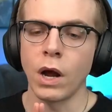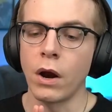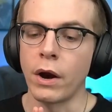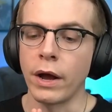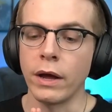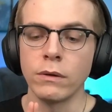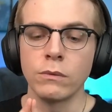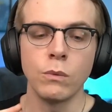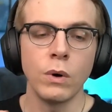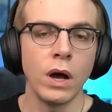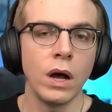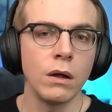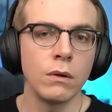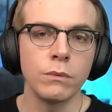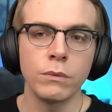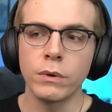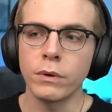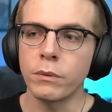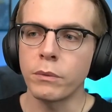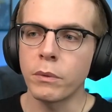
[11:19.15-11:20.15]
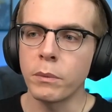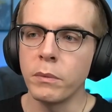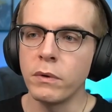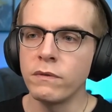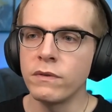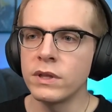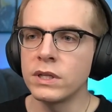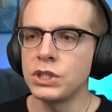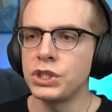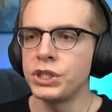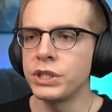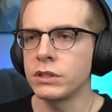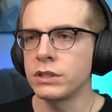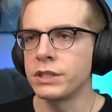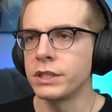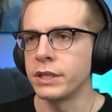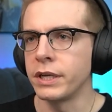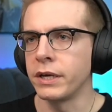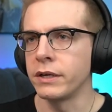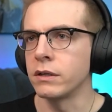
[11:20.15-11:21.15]
All right, well, we're removing the
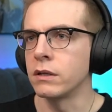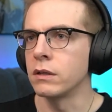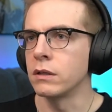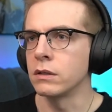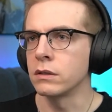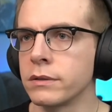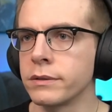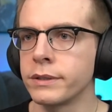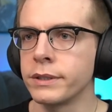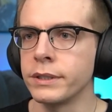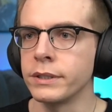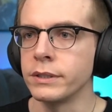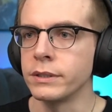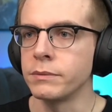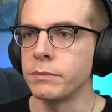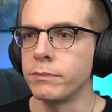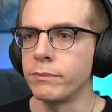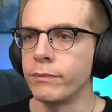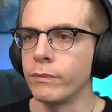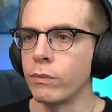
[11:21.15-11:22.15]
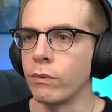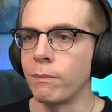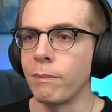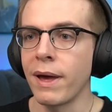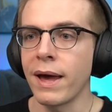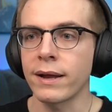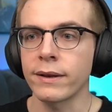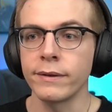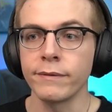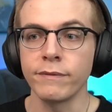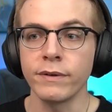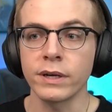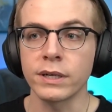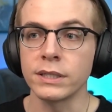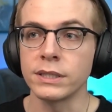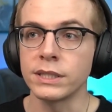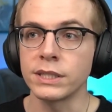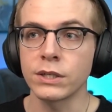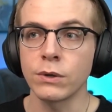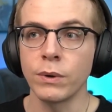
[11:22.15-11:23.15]
Chilton angle, because we're back to
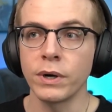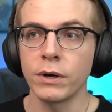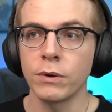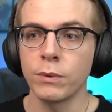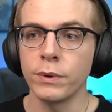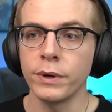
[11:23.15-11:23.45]
fucking square